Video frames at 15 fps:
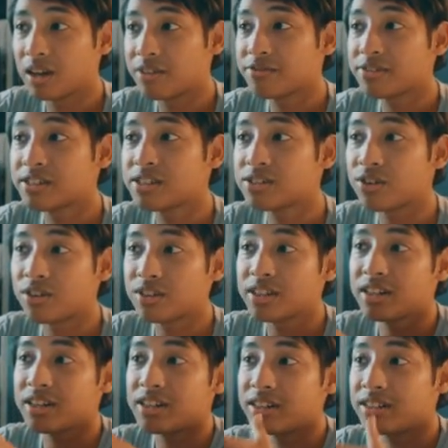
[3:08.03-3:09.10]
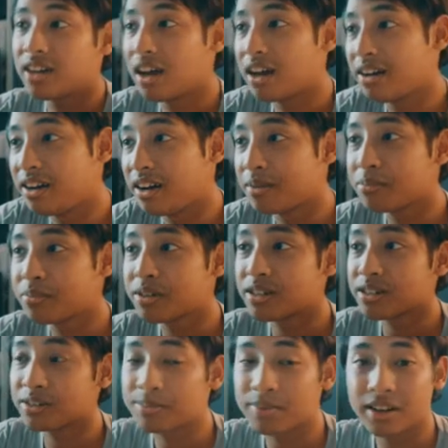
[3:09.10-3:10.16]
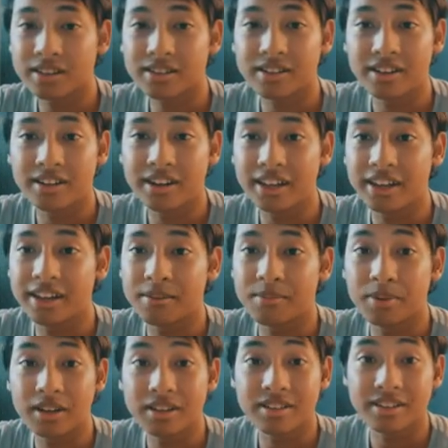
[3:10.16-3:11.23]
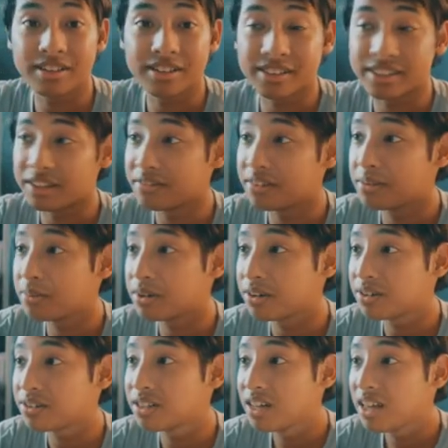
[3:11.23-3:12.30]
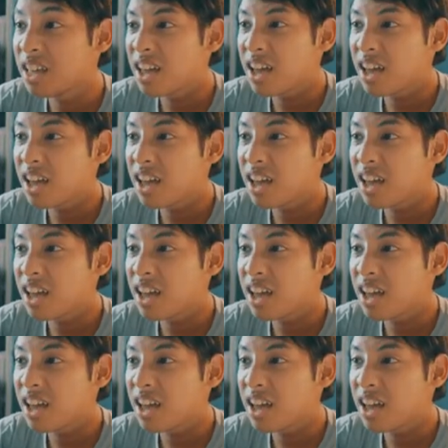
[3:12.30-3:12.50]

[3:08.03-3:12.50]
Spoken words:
emphasize on the numbers plus 13 plus 37 because